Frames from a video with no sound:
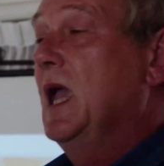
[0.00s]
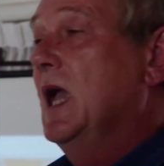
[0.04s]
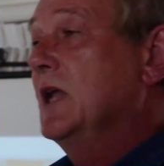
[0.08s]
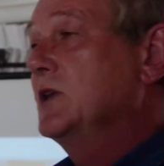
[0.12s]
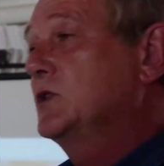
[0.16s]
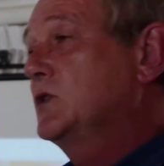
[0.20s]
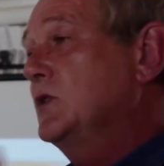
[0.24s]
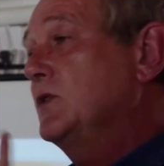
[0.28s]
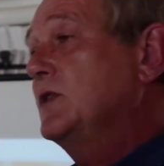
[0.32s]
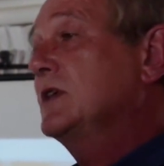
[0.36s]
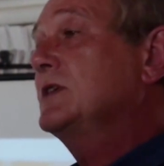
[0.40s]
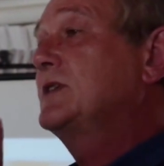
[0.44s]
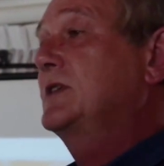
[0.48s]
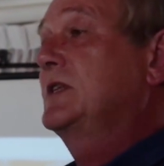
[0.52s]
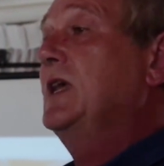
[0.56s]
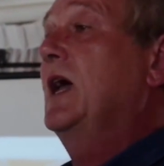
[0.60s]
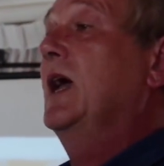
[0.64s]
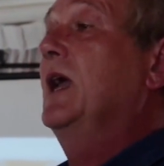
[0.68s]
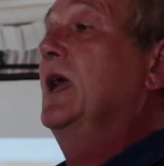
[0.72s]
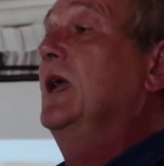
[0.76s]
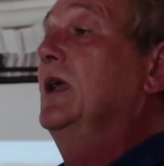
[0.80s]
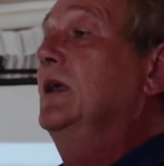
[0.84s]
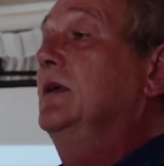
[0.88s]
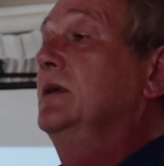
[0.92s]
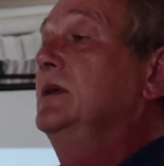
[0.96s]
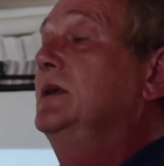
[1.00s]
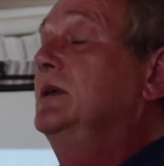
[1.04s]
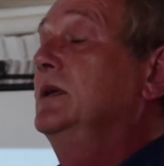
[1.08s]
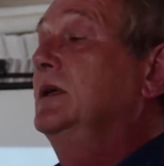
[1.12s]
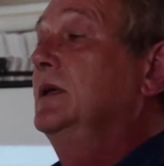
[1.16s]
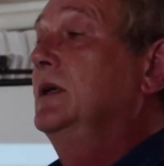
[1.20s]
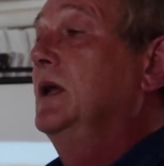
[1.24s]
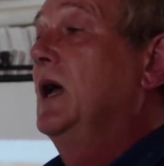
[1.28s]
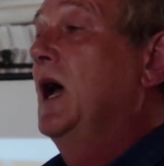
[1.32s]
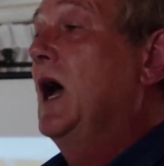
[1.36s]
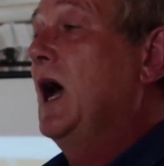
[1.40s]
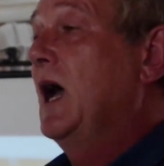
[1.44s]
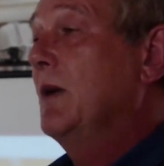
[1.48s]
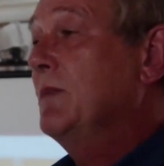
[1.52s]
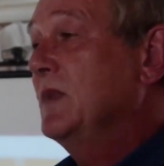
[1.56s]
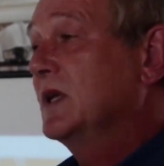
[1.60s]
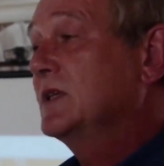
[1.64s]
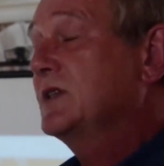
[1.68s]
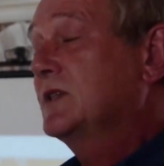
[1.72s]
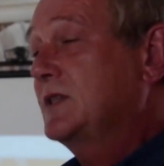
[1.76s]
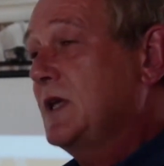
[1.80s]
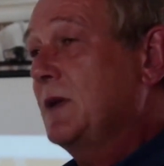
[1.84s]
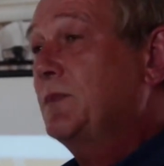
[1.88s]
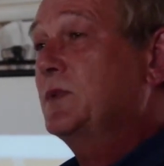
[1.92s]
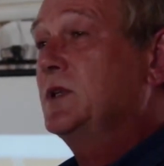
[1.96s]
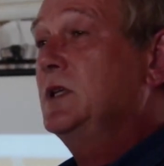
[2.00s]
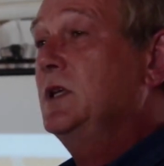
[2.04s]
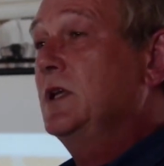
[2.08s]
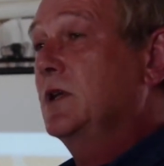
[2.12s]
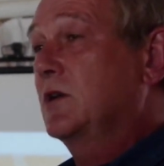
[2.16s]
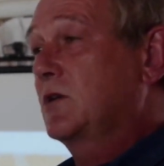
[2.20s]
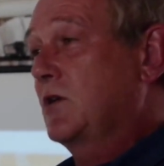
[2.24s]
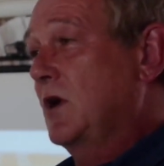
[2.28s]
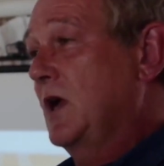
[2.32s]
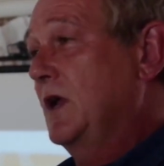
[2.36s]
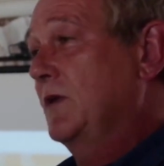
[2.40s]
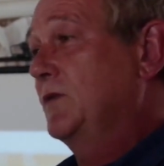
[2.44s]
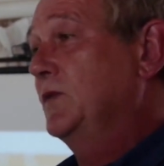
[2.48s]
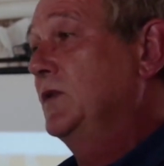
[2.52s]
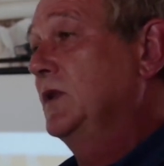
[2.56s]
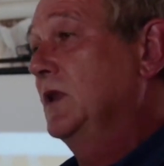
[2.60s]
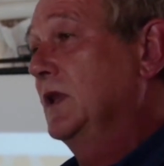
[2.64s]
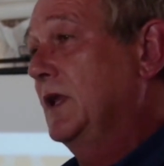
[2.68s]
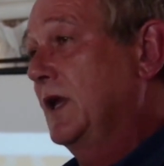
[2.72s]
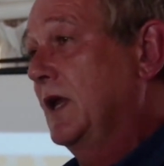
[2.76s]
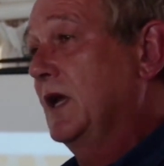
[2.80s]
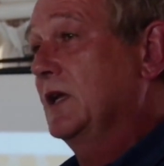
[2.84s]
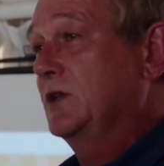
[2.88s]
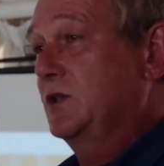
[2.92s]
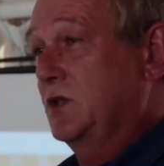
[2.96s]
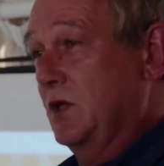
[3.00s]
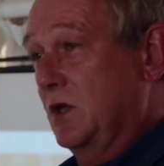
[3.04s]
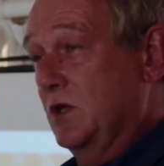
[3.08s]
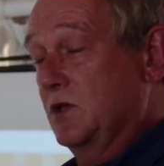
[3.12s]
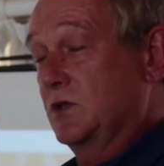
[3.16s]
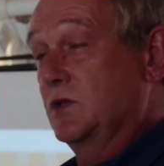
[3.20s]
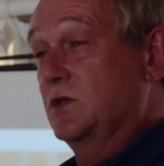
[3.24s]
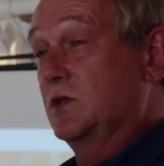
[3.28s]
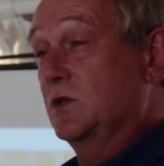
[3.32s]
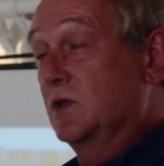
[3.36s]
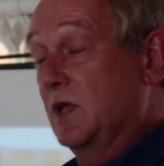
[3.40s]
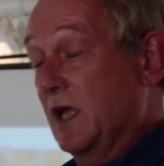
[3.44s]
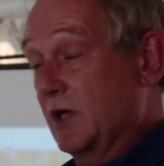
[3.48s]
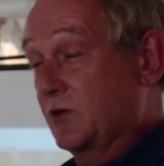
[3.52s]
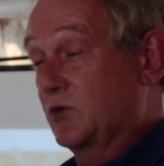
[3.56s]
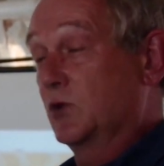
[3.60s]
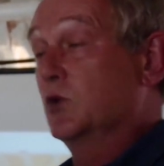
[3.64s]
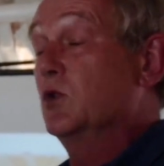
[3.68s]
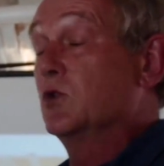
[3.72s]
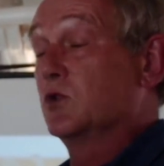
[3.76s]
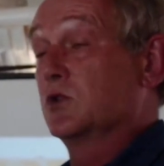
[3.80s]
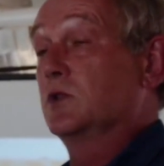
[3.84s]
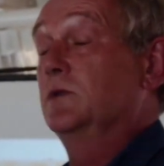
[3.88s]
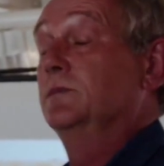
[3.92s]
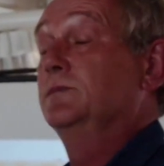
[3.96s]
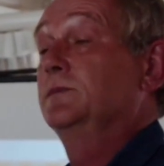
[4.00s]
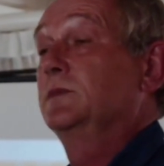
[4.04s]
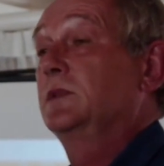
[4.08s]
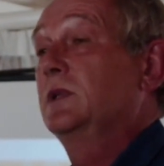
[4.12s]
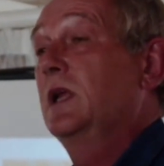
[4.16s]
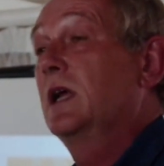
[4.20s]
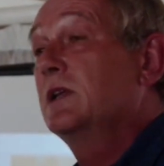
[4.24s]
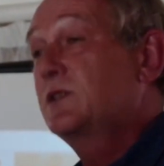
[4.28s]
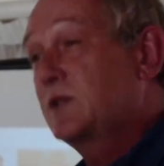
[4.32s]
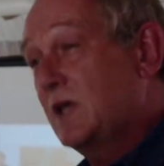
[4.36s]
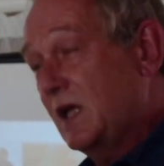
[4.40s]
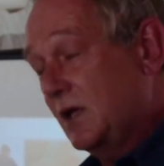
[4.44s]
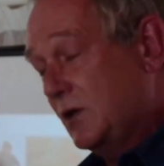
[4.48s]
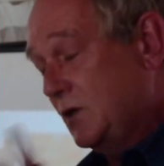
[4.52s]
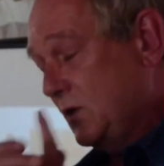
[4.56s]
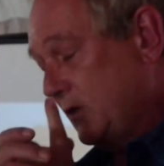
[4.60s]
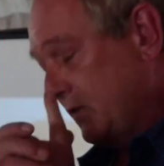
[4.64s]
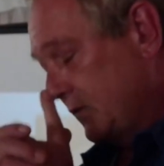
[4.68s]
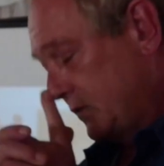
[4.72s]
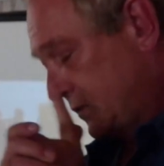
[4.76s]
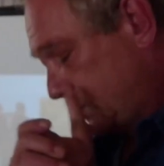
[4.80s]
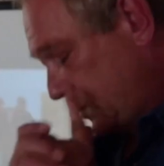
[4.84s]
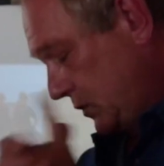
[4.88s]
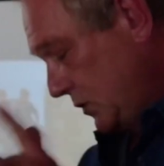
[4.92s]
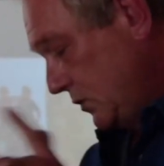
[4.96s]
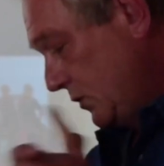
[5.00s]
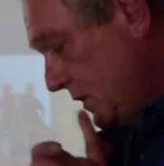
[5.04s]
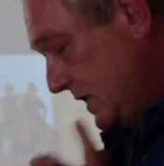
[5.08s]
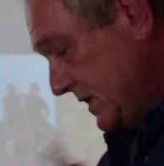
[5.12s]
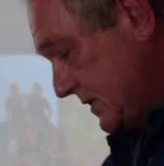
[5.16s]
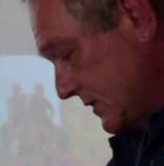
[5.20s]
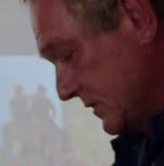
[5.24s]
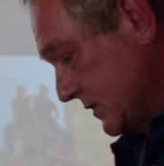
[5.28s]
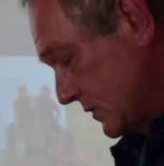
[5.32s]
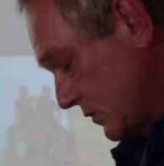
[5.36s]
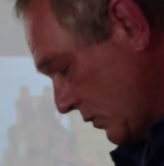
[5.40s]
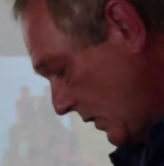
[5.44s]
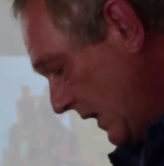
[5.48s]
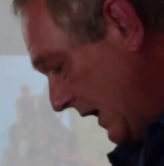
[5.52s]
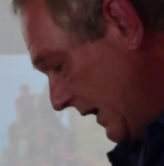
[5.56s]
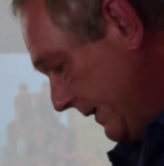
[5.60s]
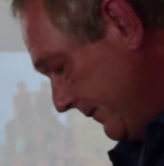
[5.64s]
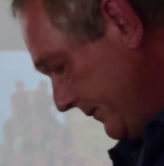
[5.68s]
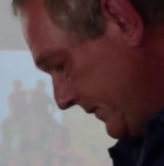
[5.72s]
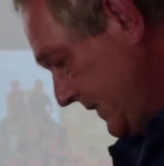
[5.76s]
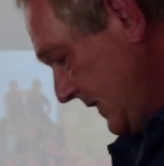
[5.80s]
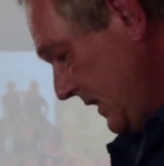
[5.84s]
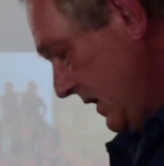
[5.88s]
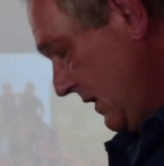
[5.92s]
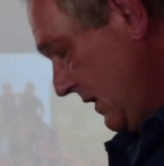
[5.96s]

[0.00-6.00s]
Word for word: And to this day, I'm exceptionally grateful that I chose that route. And I'll tell you two reasons why.